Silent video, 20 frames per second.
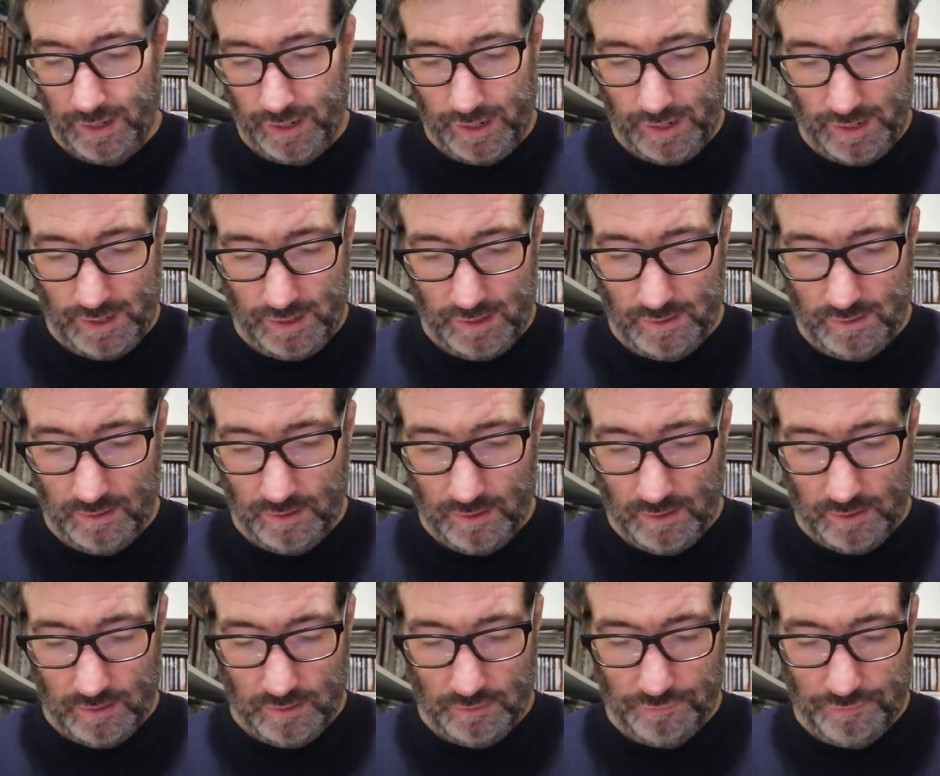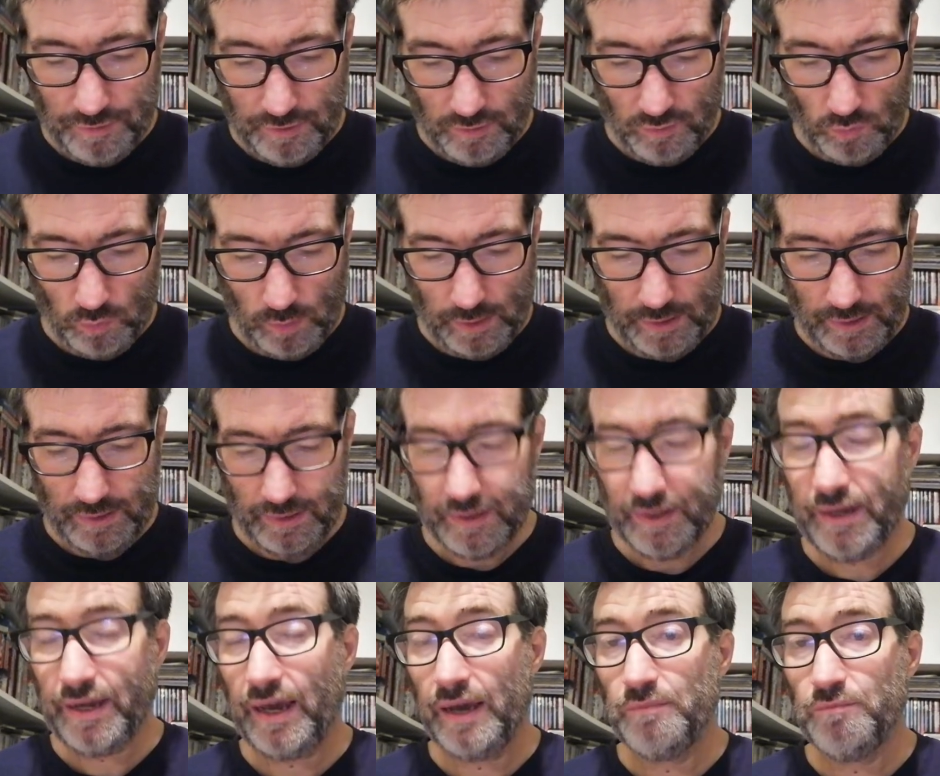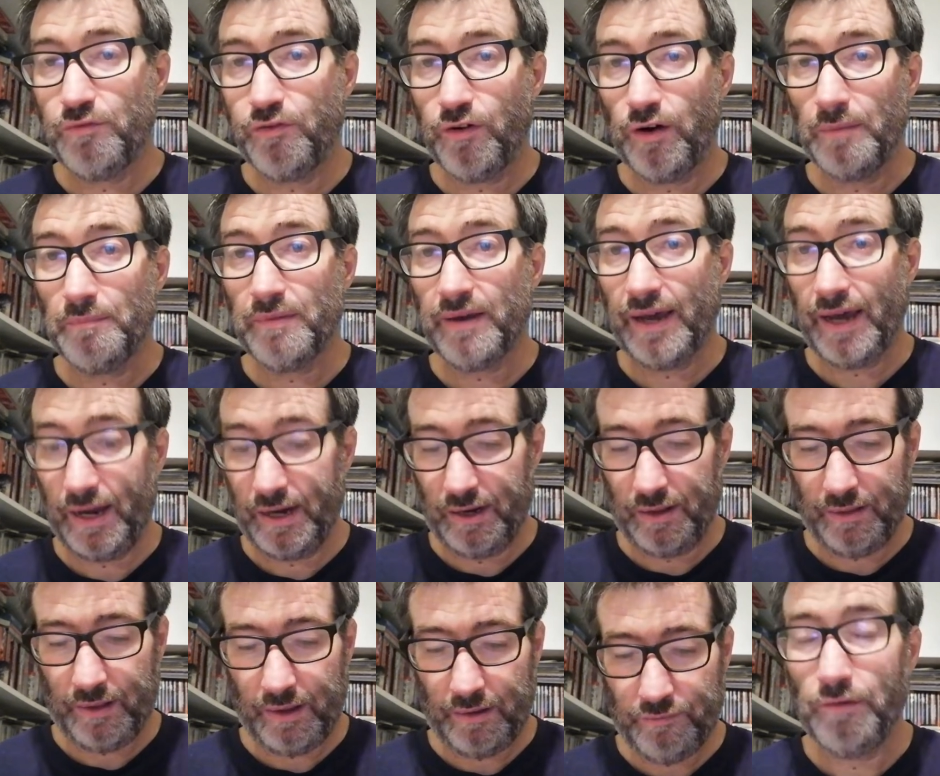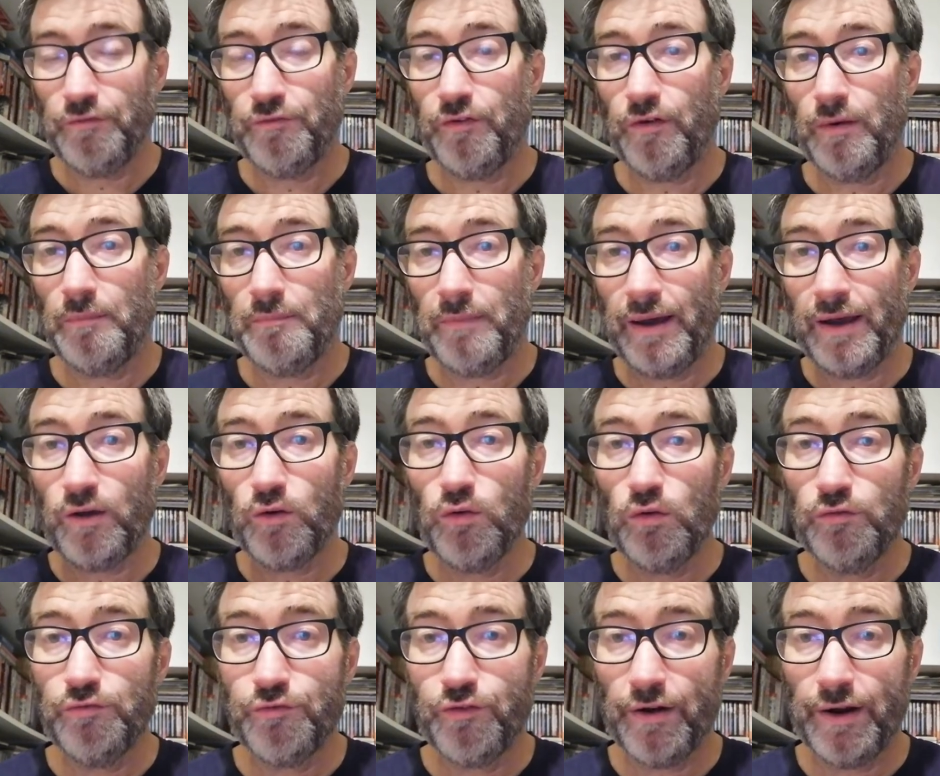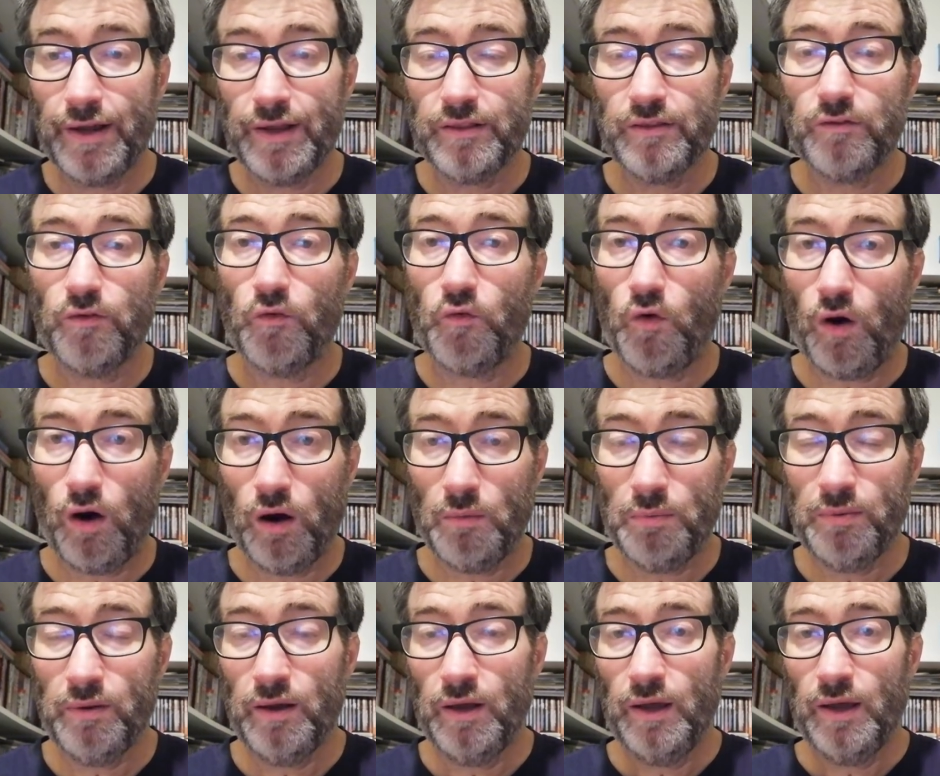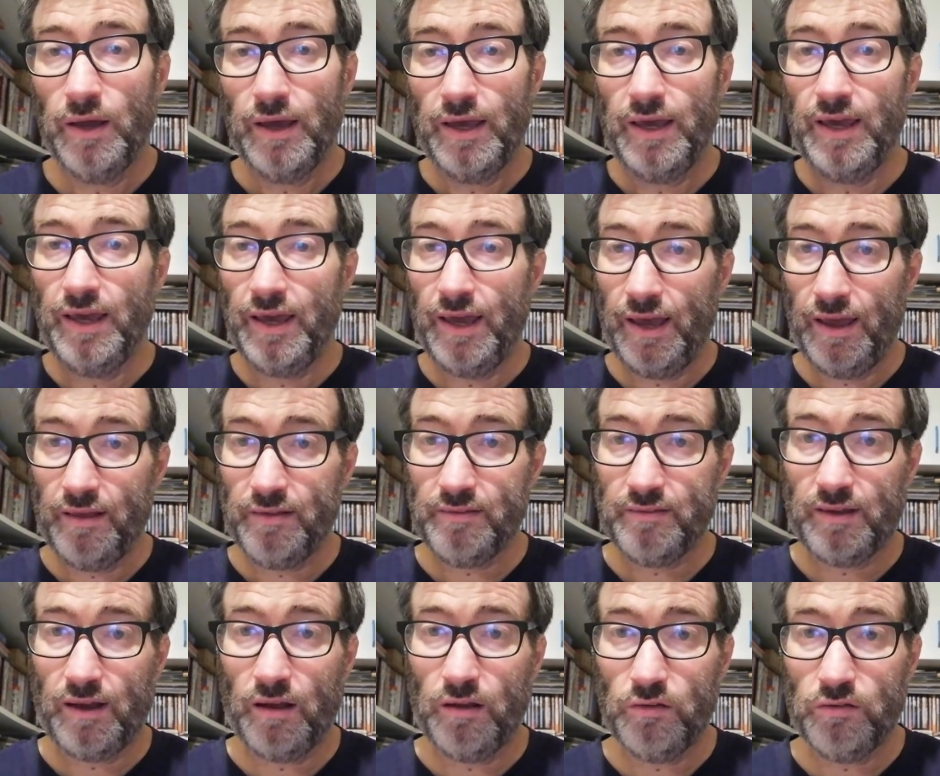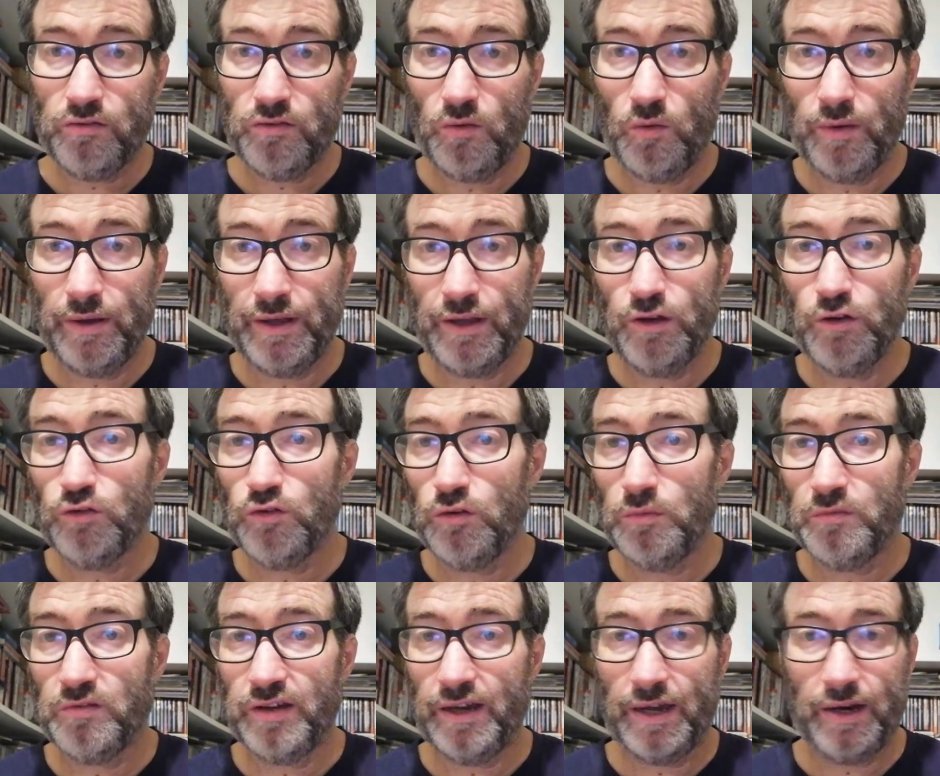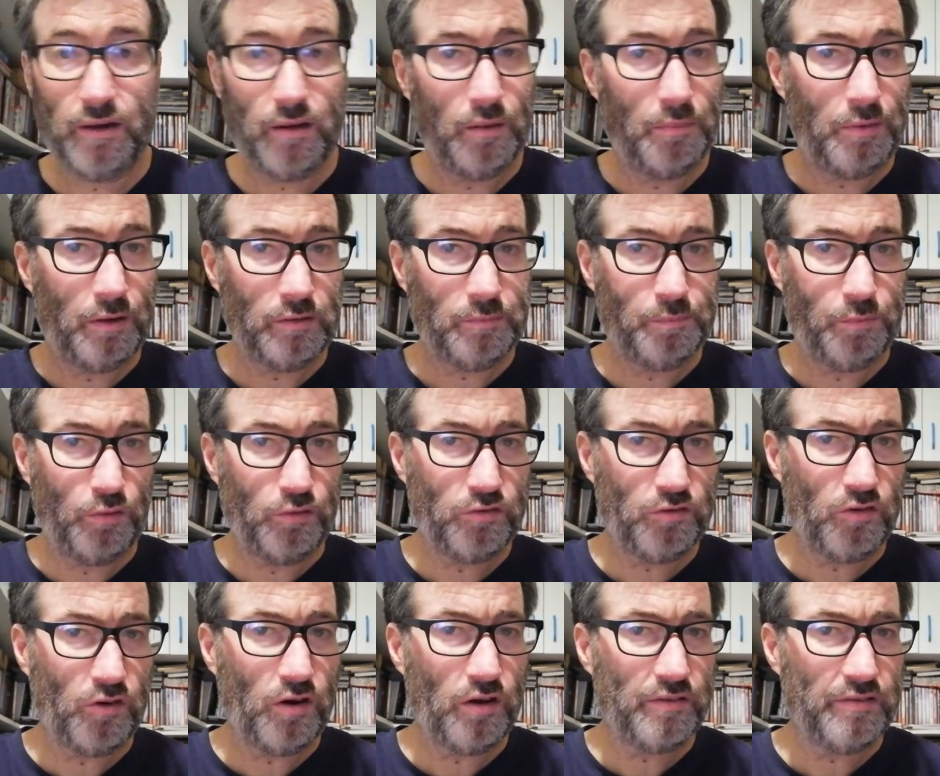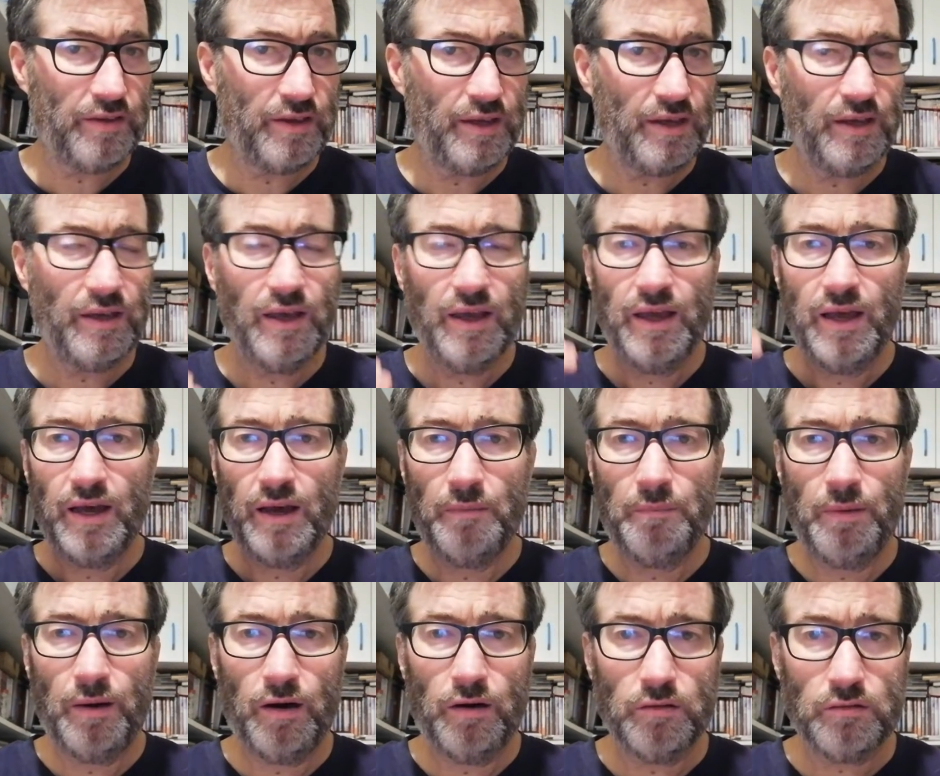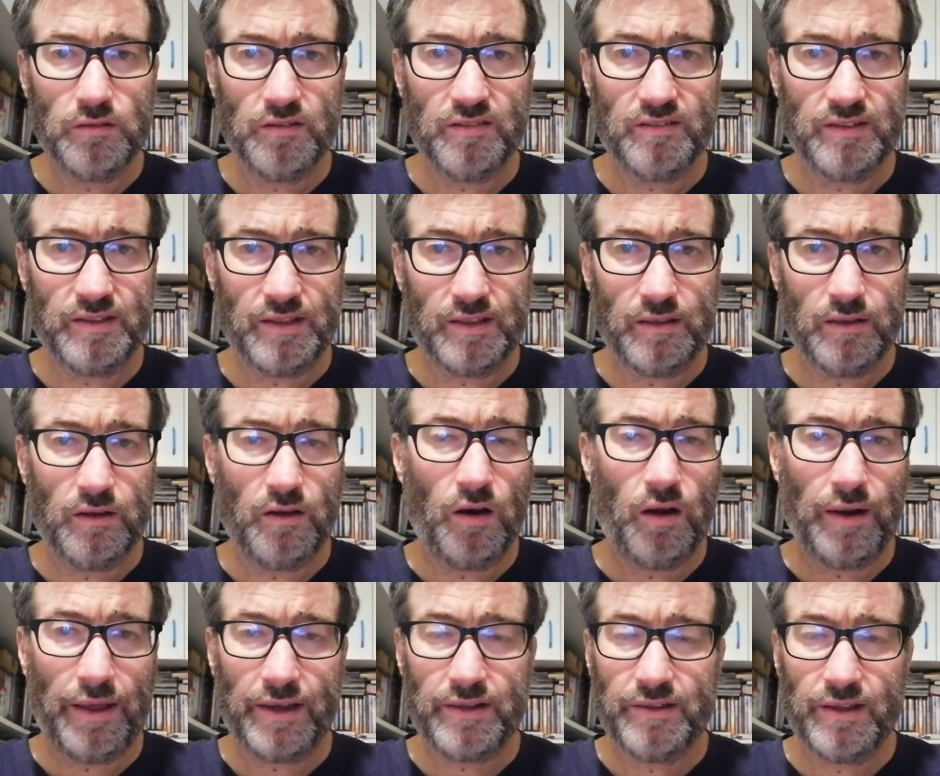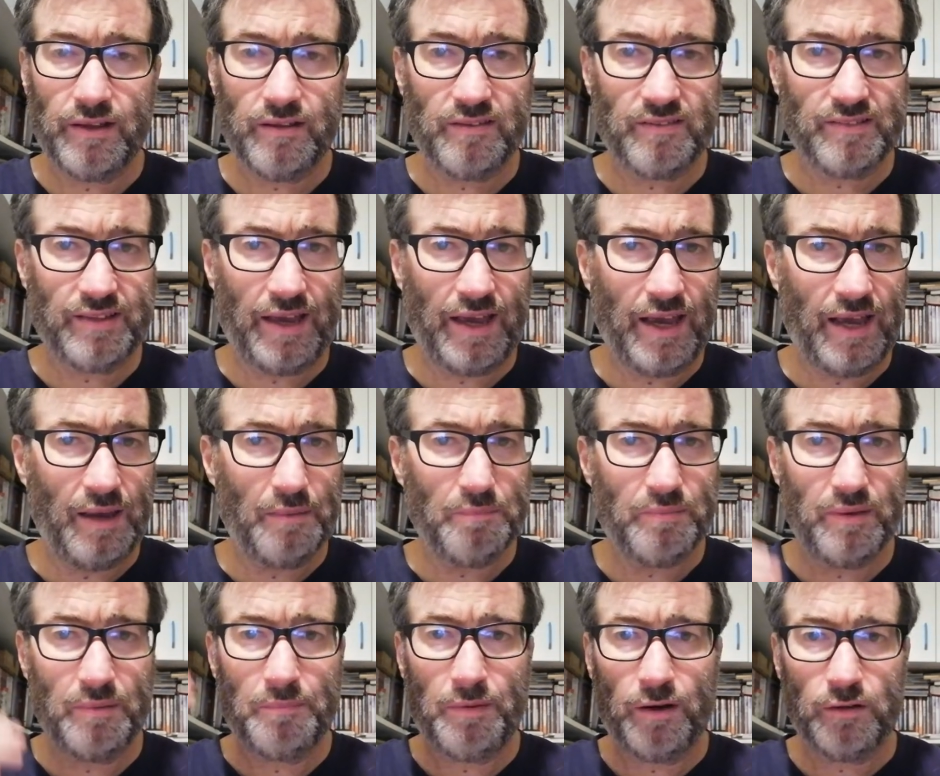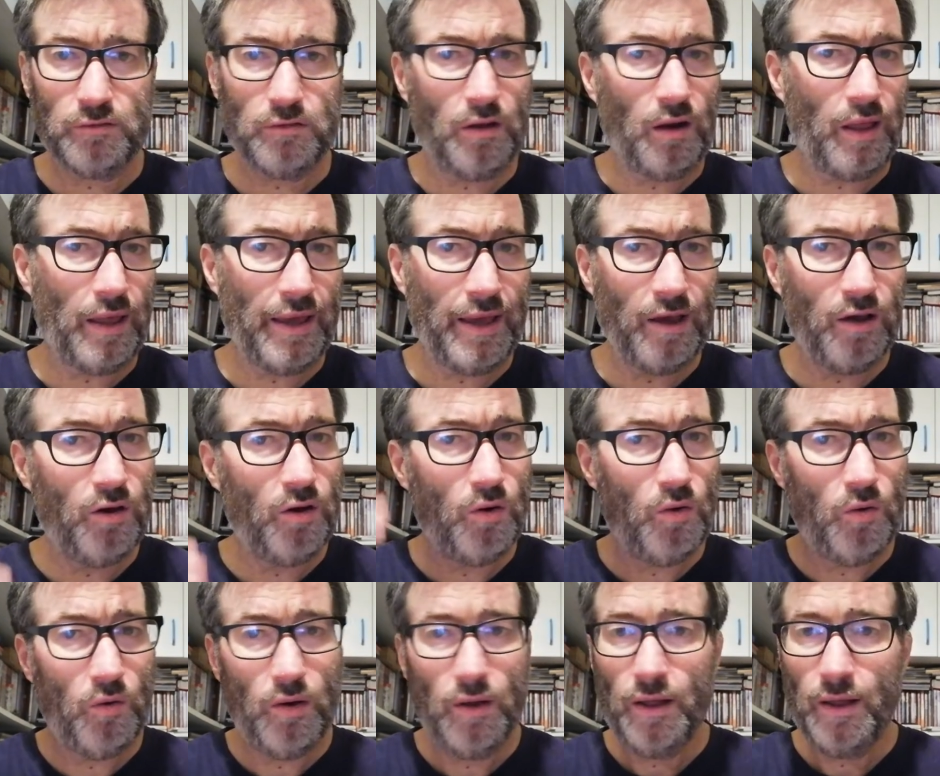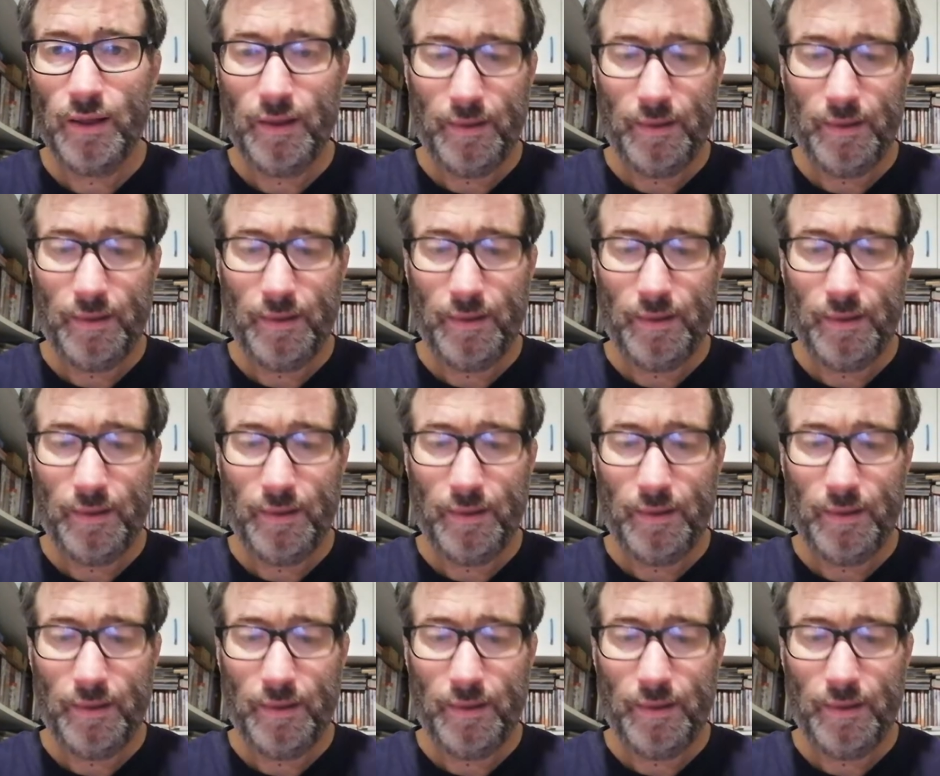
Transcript: And the first one came from Canada, from my cool friend Rob. He has also a YouTube channel about postcrossing, about collecting stamps, about Lego.